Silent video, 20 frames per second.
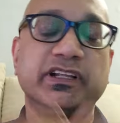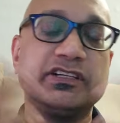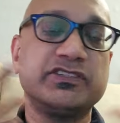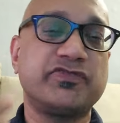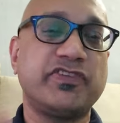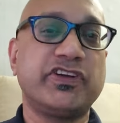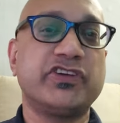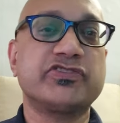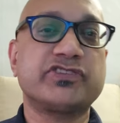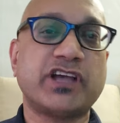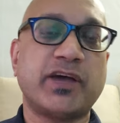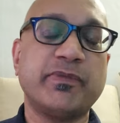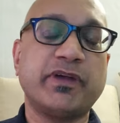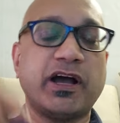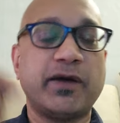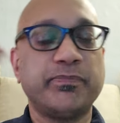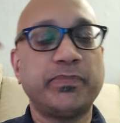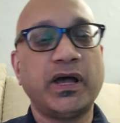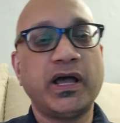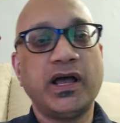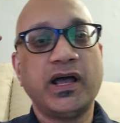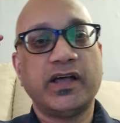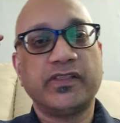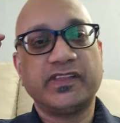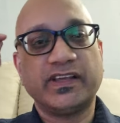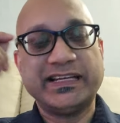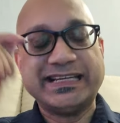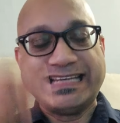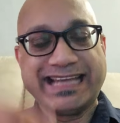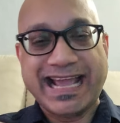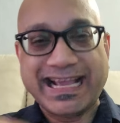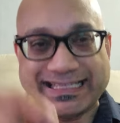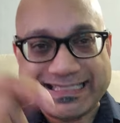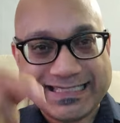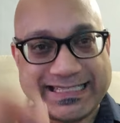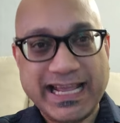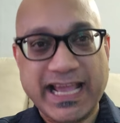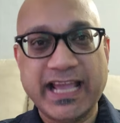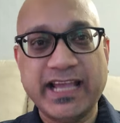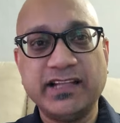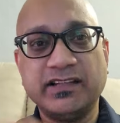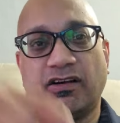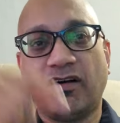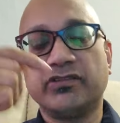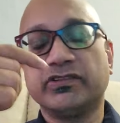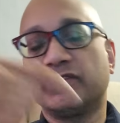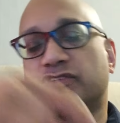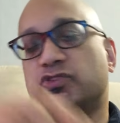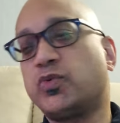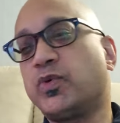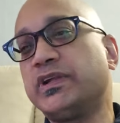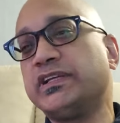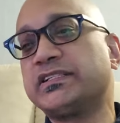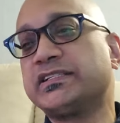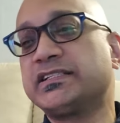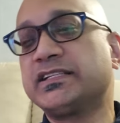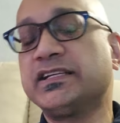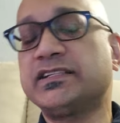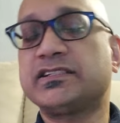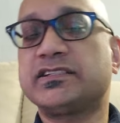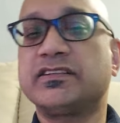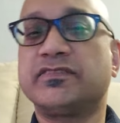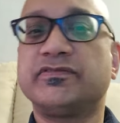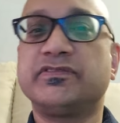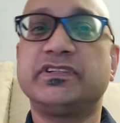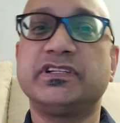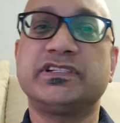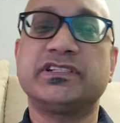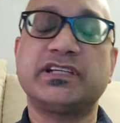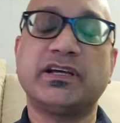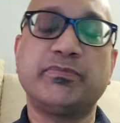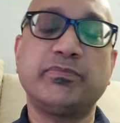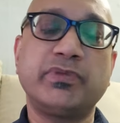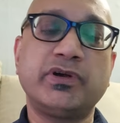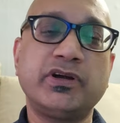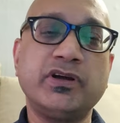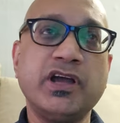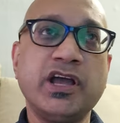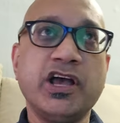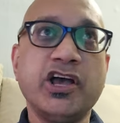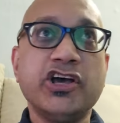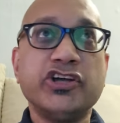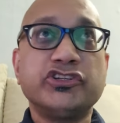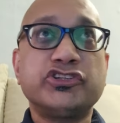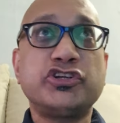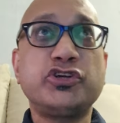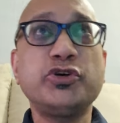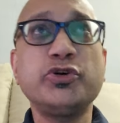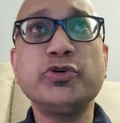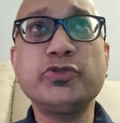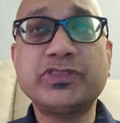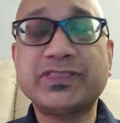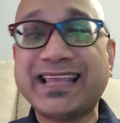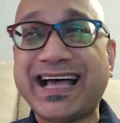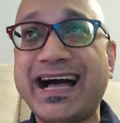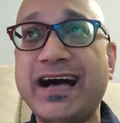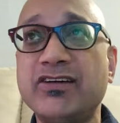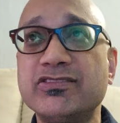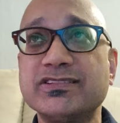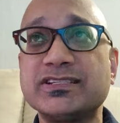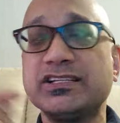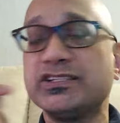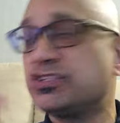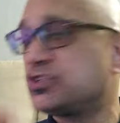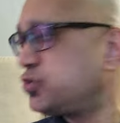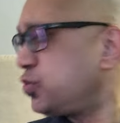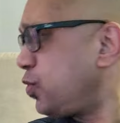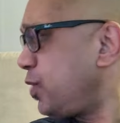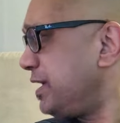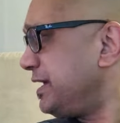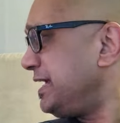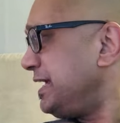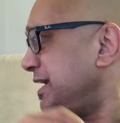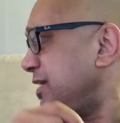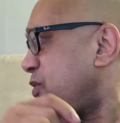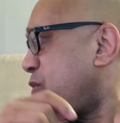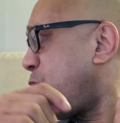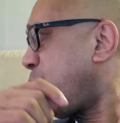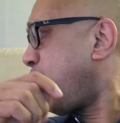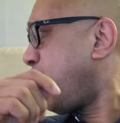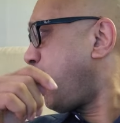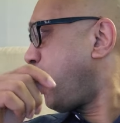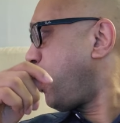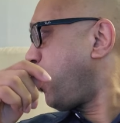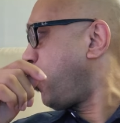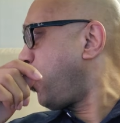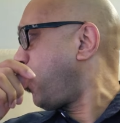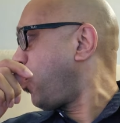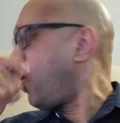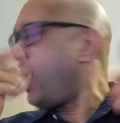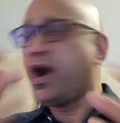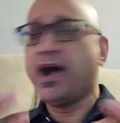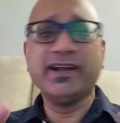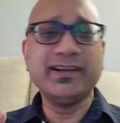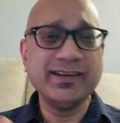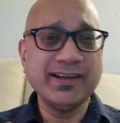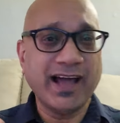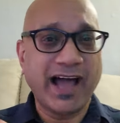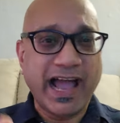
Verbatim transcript: This video is coming up the next day on the 26th of December, 2021.